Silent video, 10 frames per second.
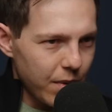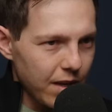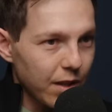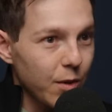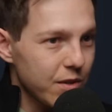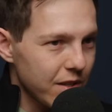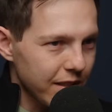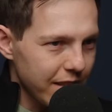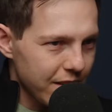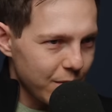I bought a Lotus
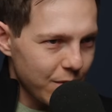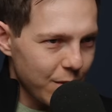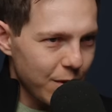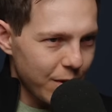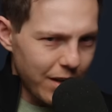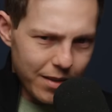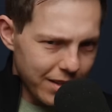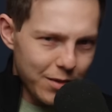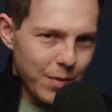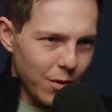Elise. It was mm. thirty grand. I
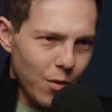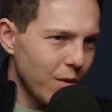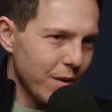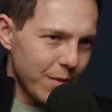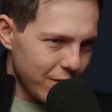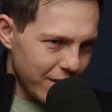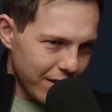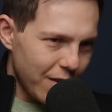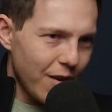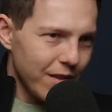like spent the whole commission Beautiful. on
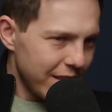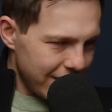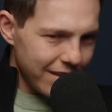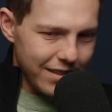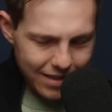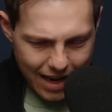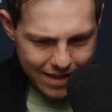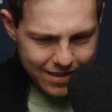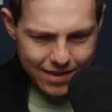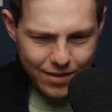the car and the, the,
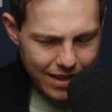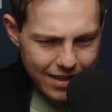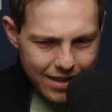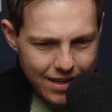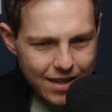tax and all that. Super